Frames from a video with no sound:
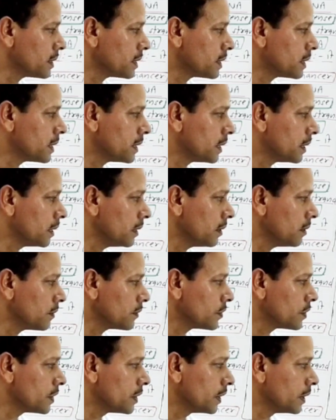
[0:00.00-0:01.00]
C,
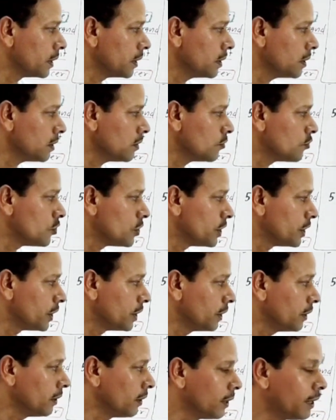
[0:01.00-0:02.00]
C,
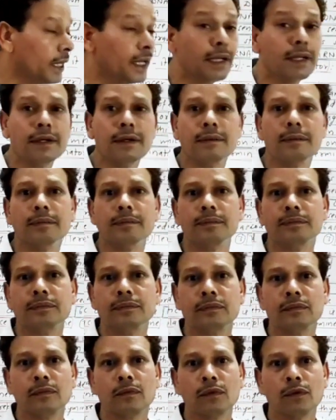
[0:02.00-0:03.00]
G, T.
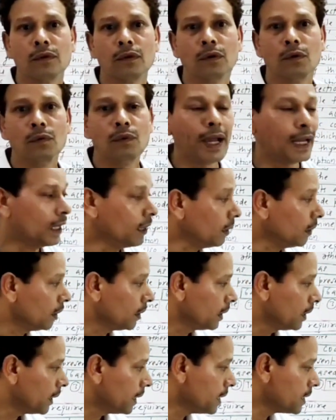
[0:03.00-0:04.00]
While
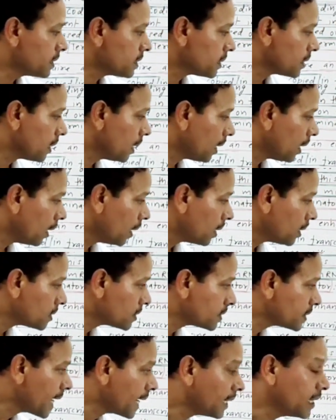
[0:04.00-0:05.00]
its
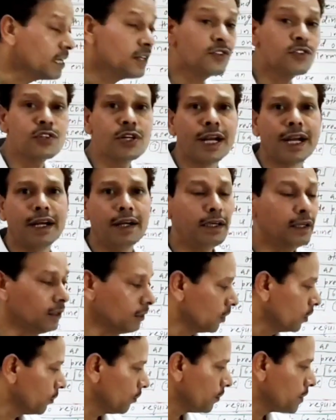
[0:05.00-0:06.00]
second
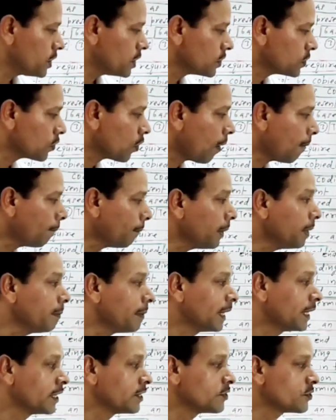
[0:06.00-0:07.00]
strand, which is
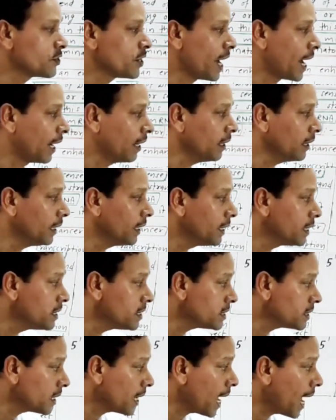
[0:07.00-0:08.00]
complementary strand, it
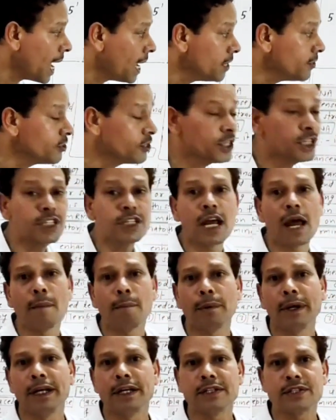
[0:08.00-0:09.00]
is
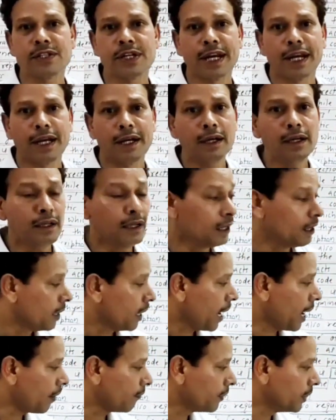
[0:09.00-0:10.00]
anti-template strand,
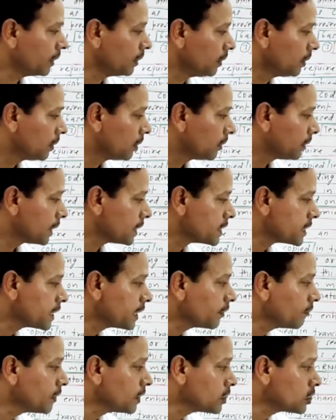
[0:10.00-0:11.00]
having the
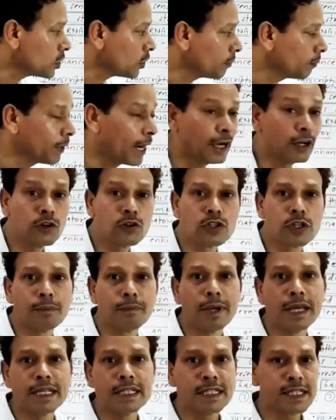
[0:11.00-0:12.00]
sequence of
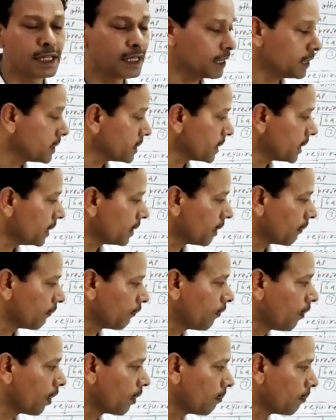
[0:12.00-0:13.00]
nitrogen bases in the
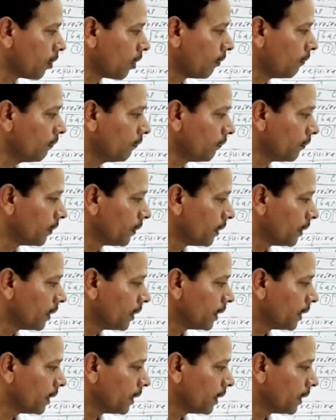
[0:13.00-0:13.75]
form of